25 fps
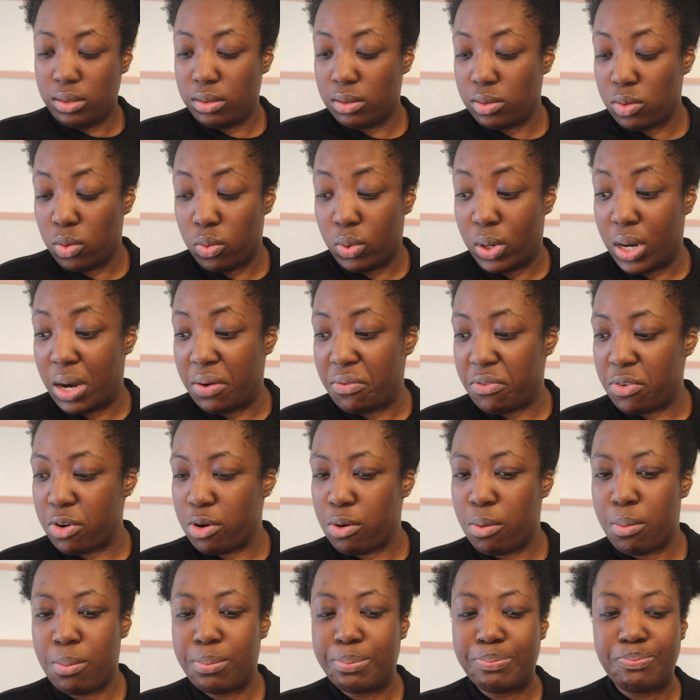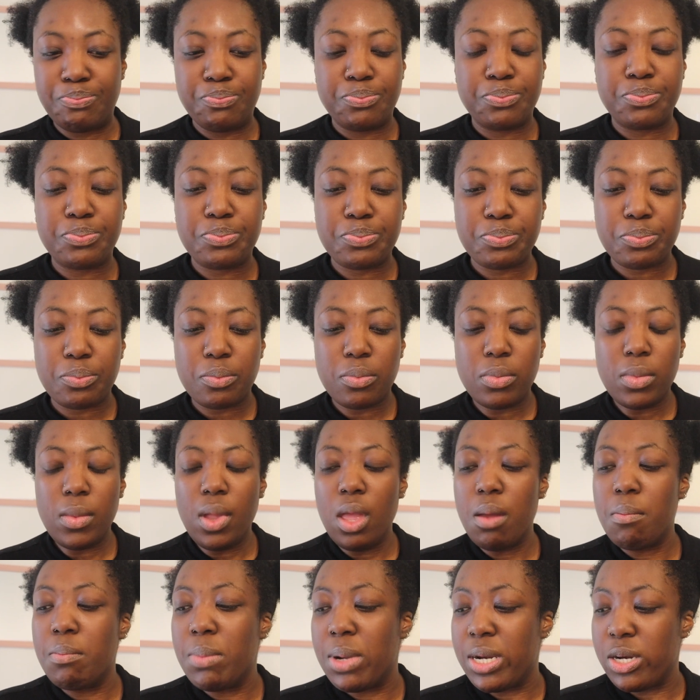Whatever.
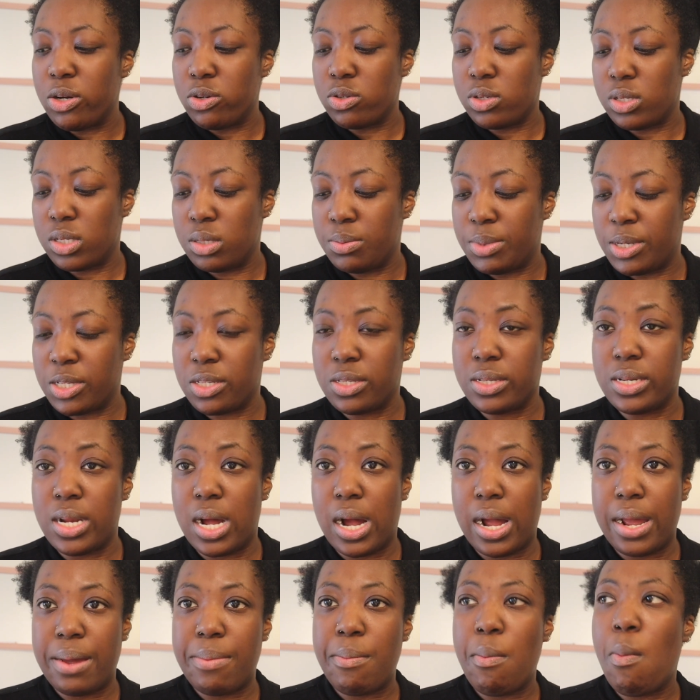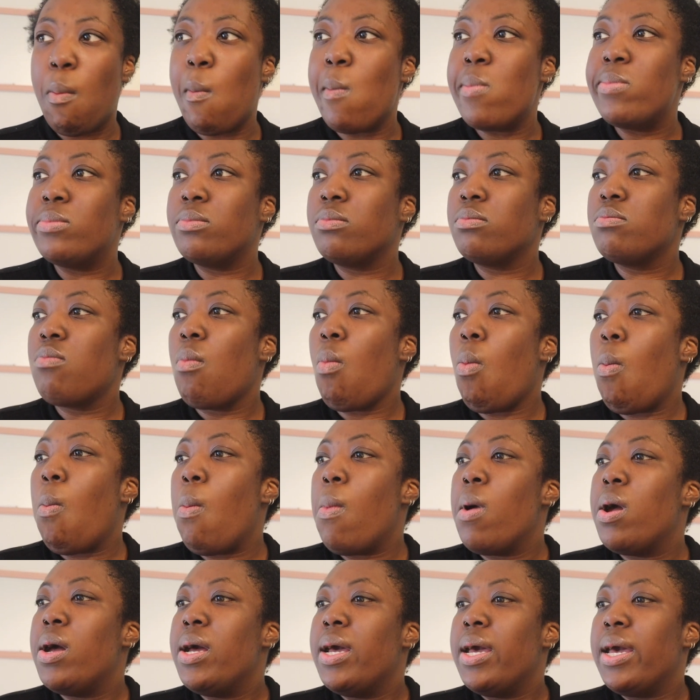My nose is about to die.
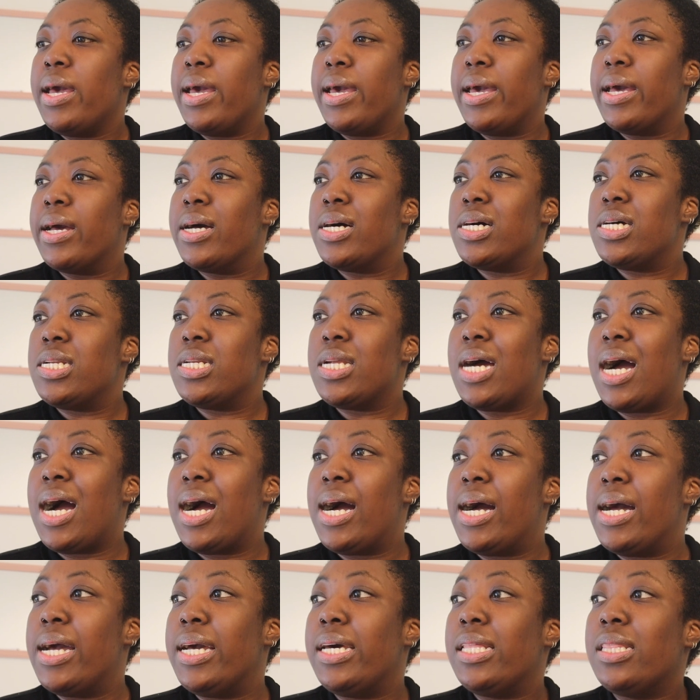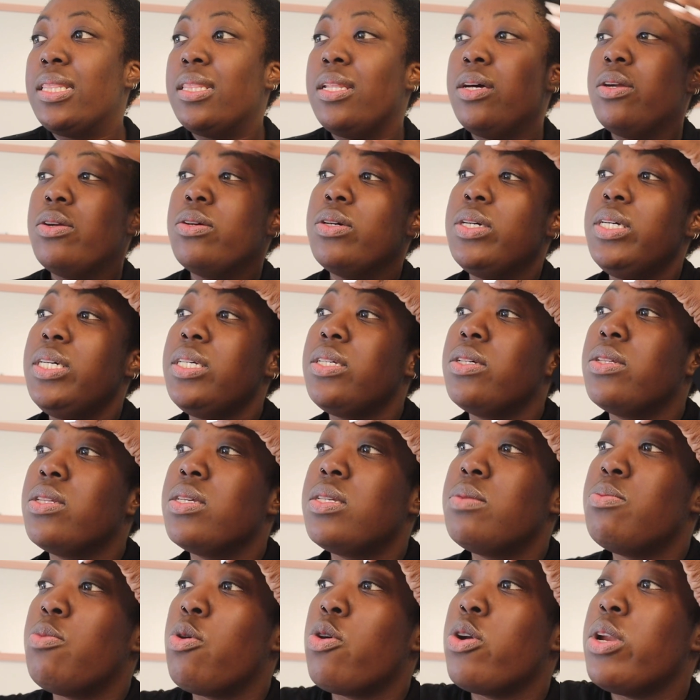And I literally, so
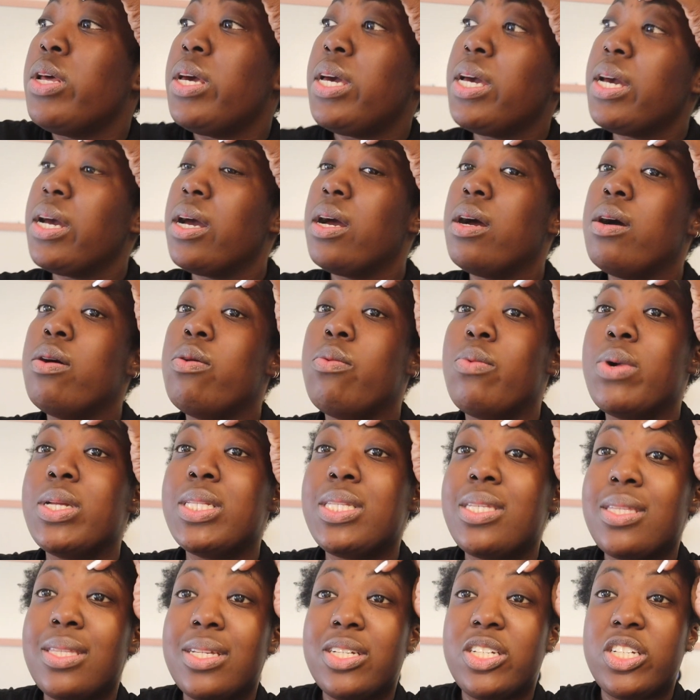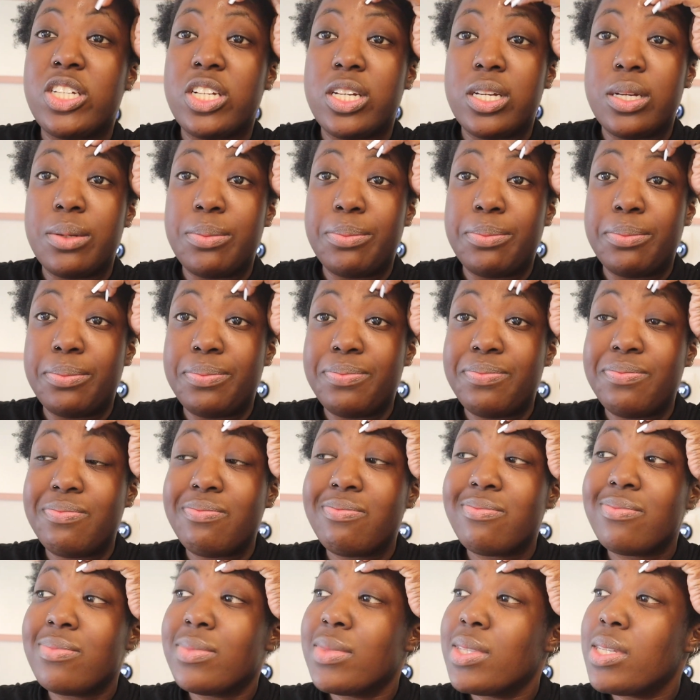this morning, went to the gym,
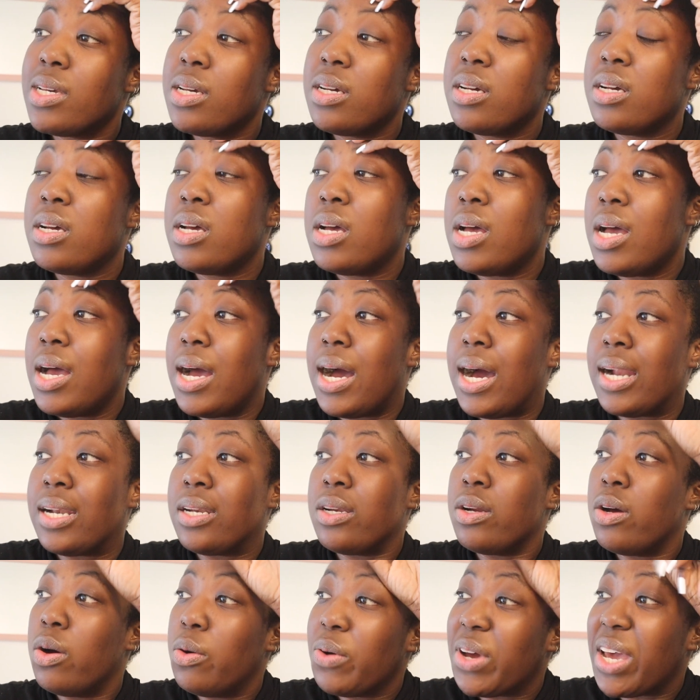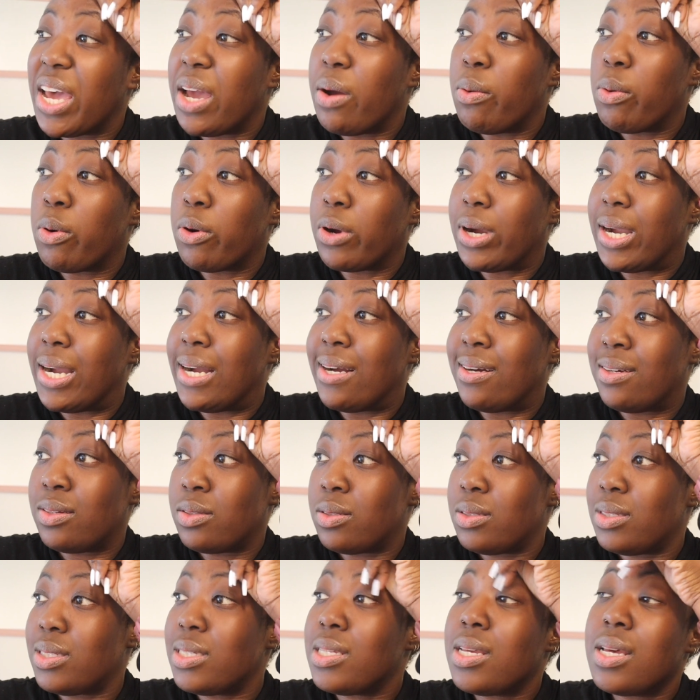had an okay
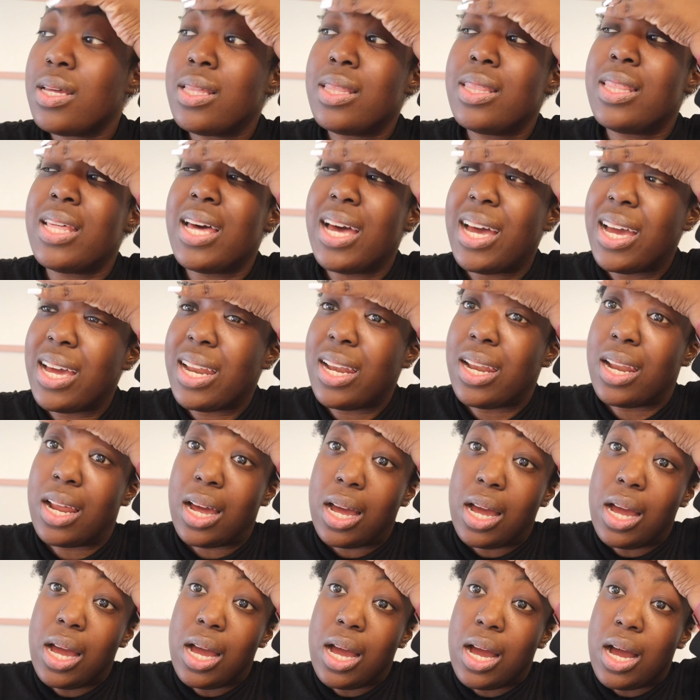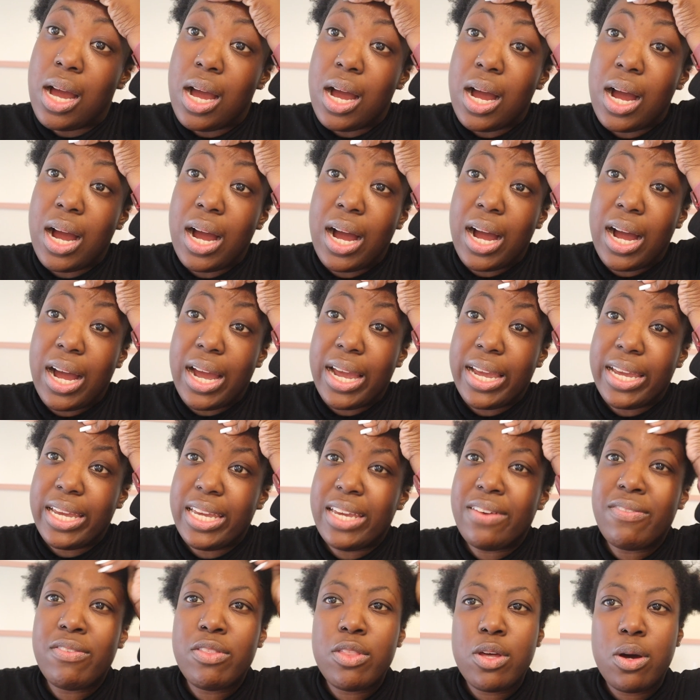workout. Then
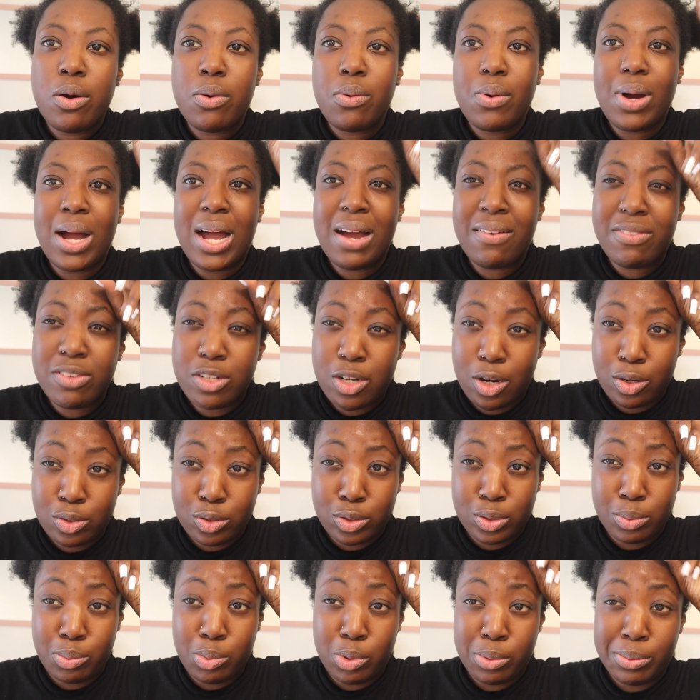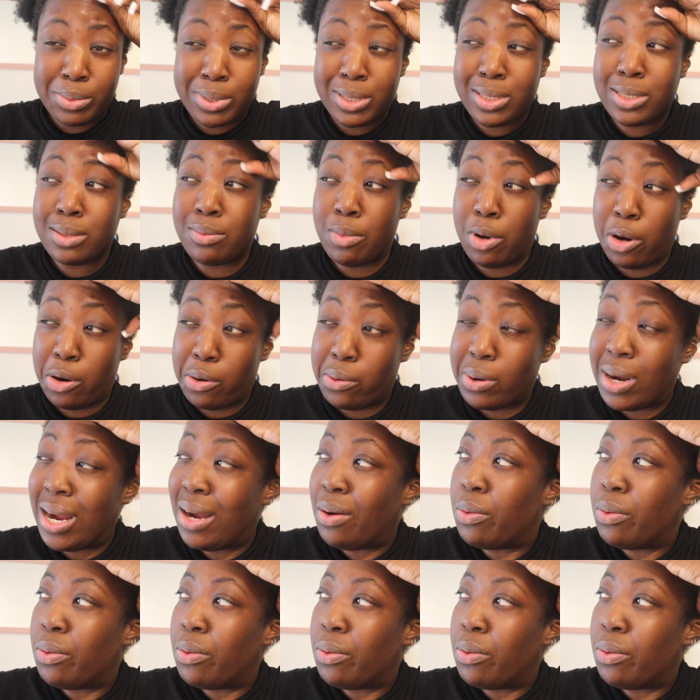even though I have a doctor's appointment tomorrow,